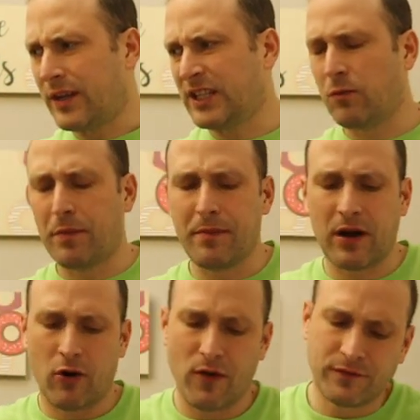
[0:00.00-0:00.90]
Guess more people
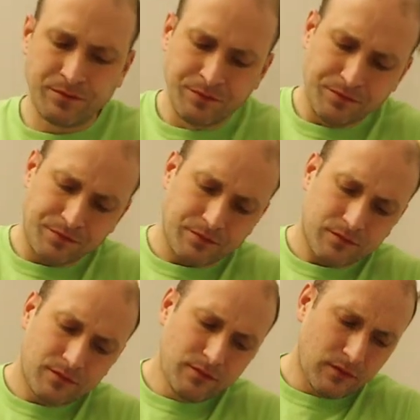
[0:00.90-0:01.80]
are off.
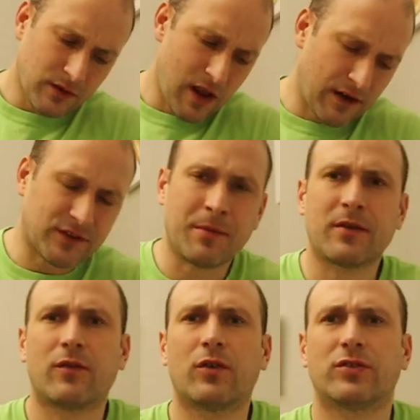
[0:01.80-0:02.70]
I have
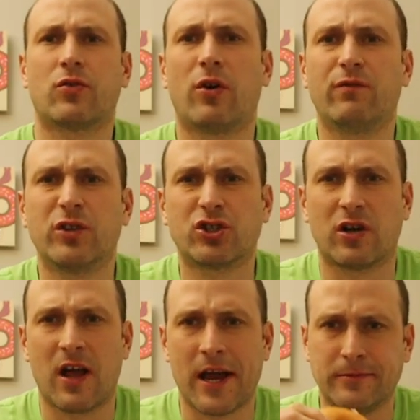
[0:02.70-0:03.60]
something that's called
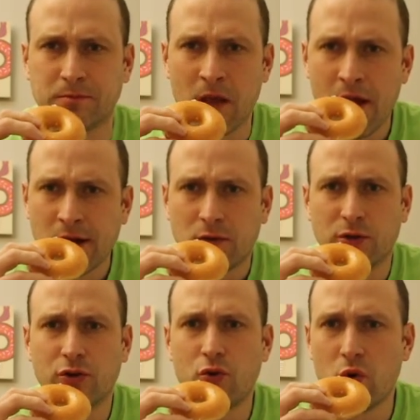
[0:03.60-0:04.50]
Virtual Line.
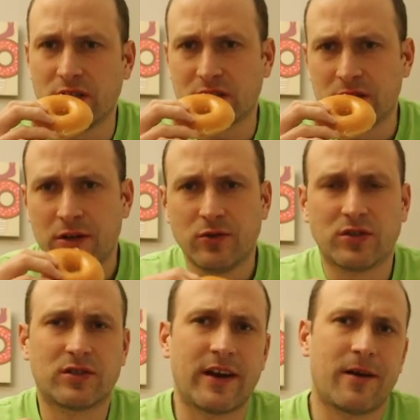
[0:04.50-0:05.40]
What you do is you
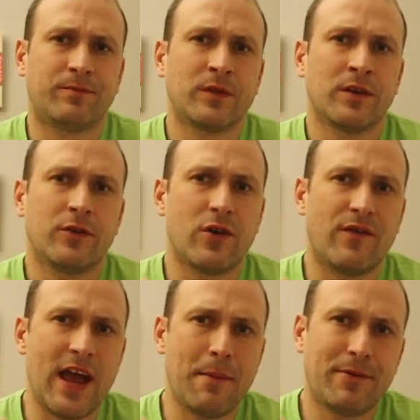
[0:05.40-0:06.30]
sign up, you
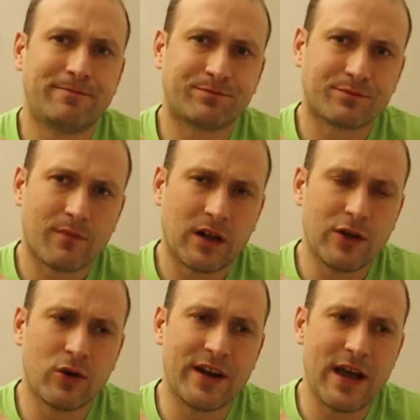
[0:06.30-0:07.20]
have an app,
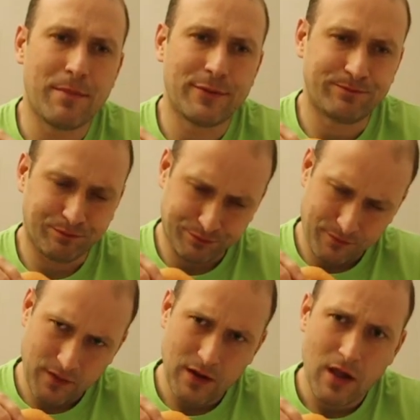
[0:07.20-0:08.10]
Legoland app.
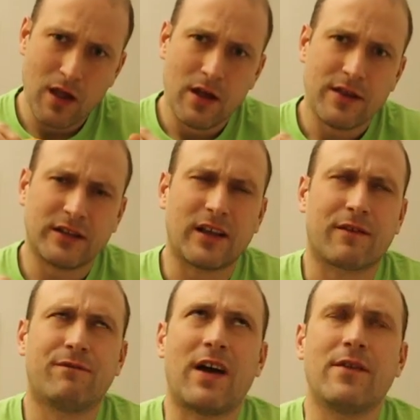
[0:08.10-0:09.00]
There's
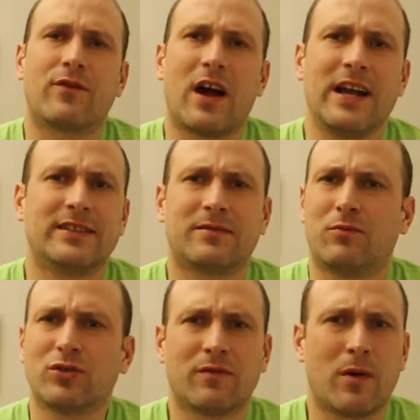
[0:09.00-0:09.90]
like 5 rides,
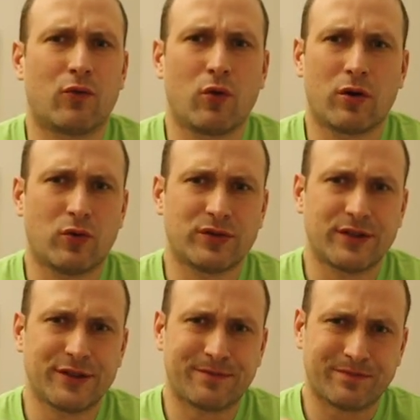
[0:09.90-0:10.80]
most of them are roller
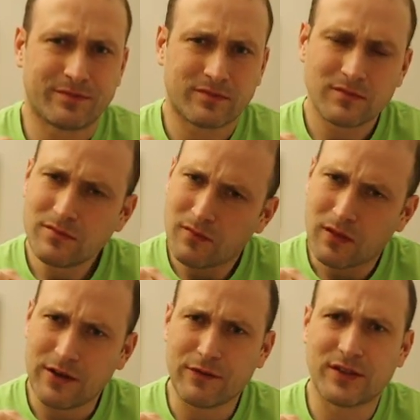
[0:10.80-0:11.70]
coasters. You